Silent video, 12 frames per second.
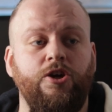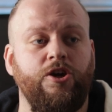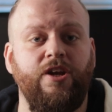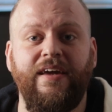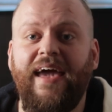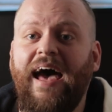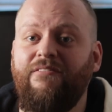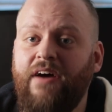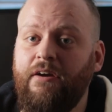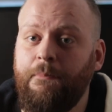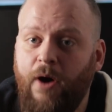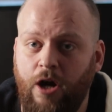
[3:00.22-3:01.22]
you're going to get a
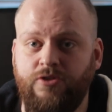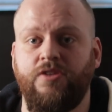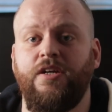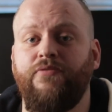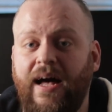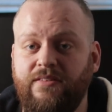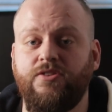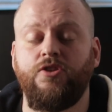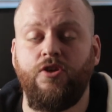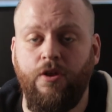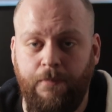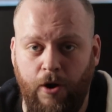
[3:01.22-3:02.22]
very positive answer
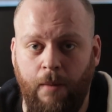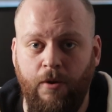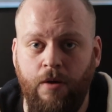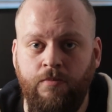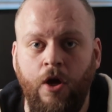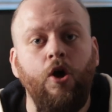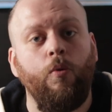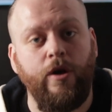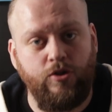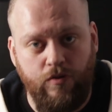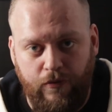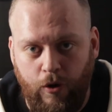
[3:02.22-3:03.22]
to the problem,
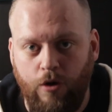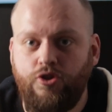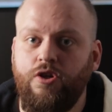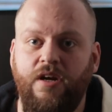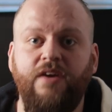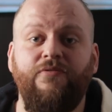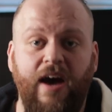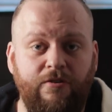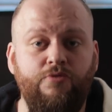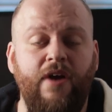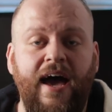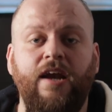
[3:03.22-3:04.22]
which unfortunately
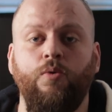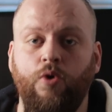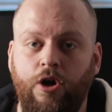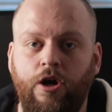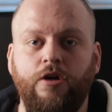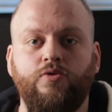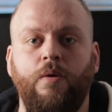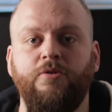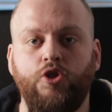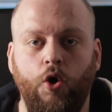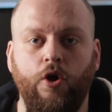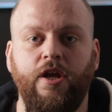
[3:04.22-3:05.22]
very rarely works when
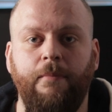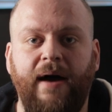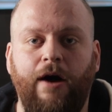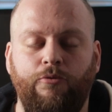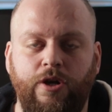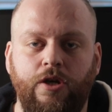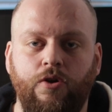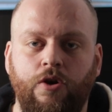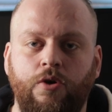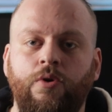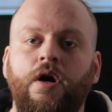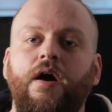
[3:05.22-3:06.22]
we're talking about
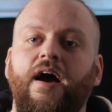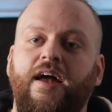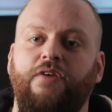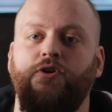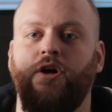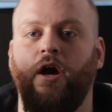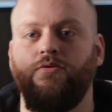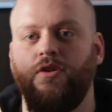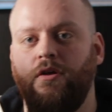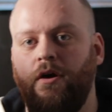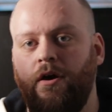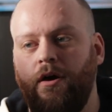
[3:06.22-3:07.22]
recall. And if you go to
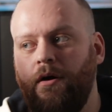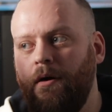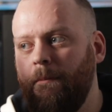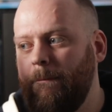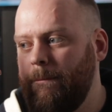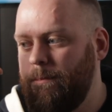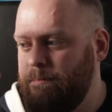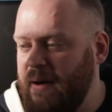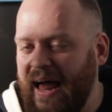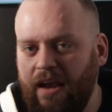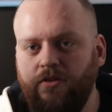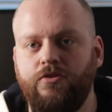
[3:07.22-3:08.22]
the
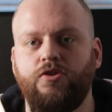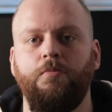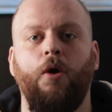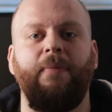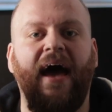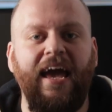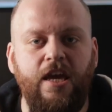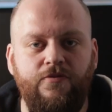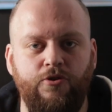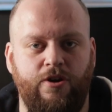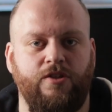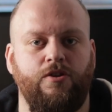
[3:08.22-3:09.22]
balanced, more
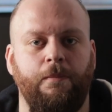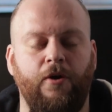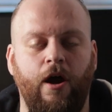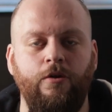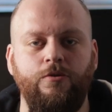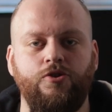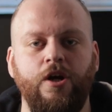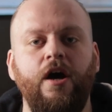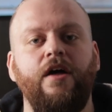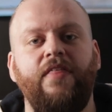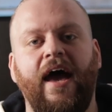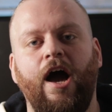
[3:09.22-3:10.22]
behaviorist approach,
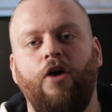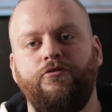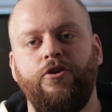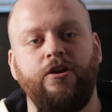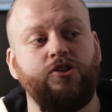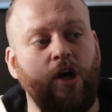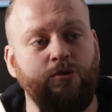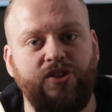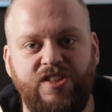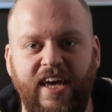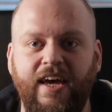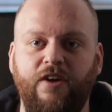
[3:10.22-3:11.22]
they often are so
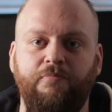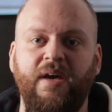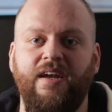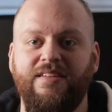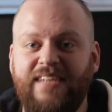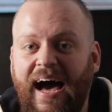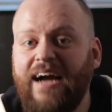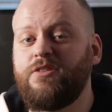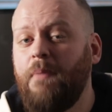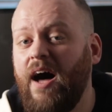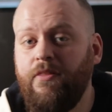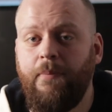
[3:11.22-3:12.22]
sick of being
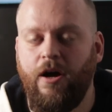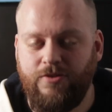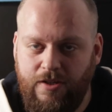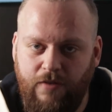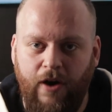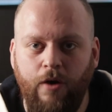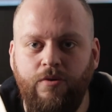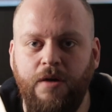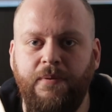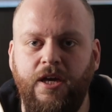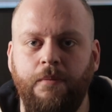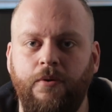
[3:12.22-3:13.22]
attacked by the positive
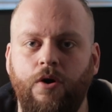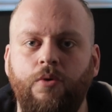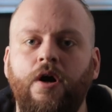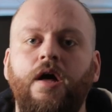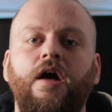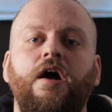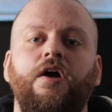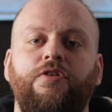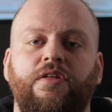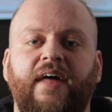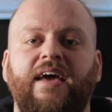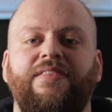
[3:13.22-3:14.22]
only people
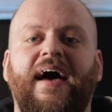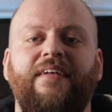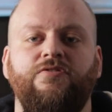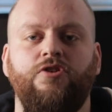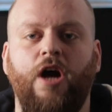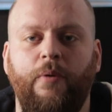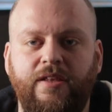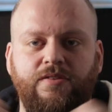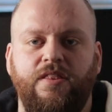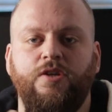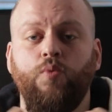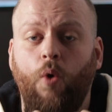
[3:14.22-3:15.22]
that they then go
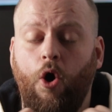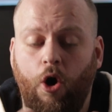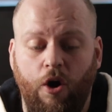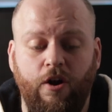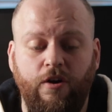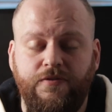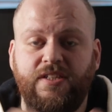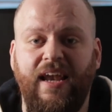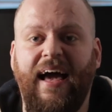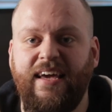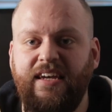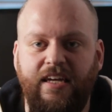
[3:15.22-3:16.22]
into this war of
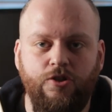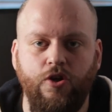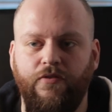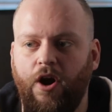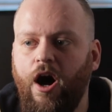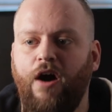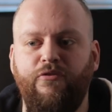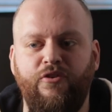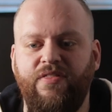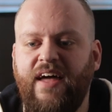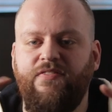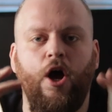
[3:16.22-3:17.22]
slagging each other off,
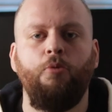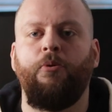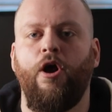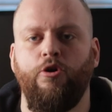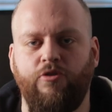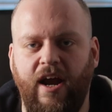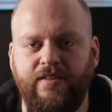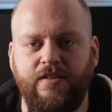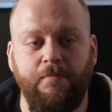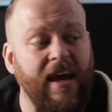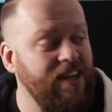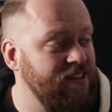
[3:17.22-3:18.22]
and then no progress
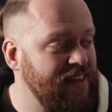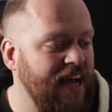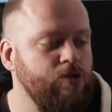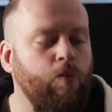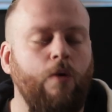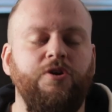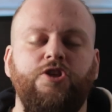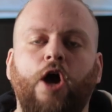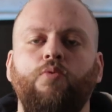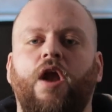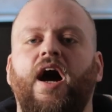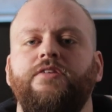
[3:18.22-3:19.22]
is made. And that's what we
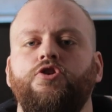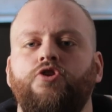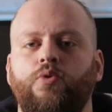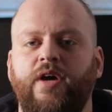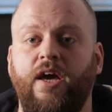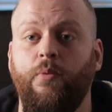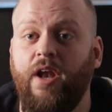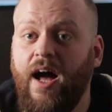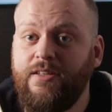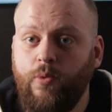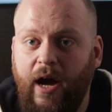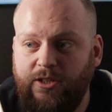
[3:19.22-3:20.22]
don't like to do here. We
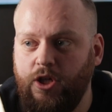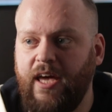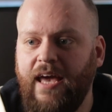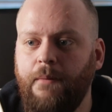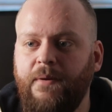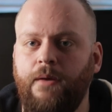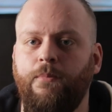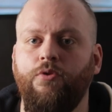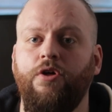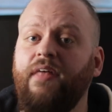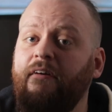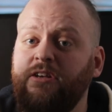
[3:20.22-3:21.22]
like to educate people
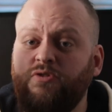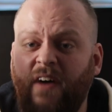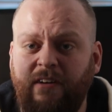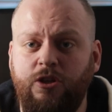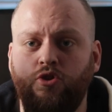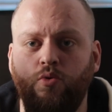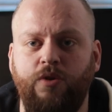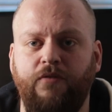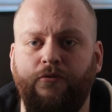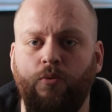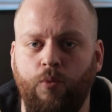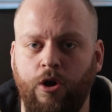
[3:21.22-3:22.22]
that there is very two
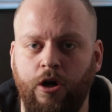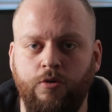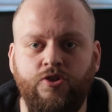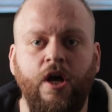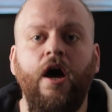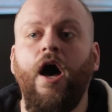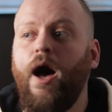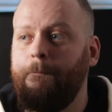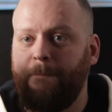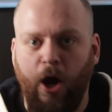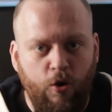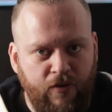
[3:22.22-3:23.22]
different worlds
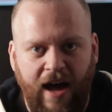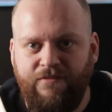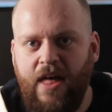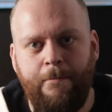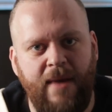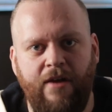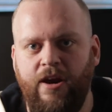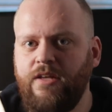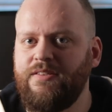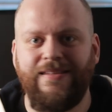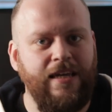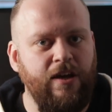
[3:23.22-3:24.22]
and both have their
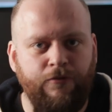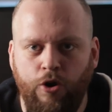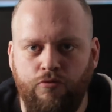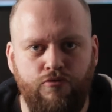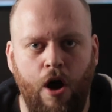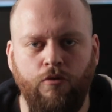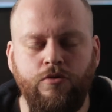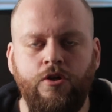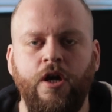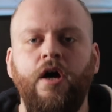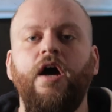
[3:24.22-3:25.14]
merits, neither are wrong,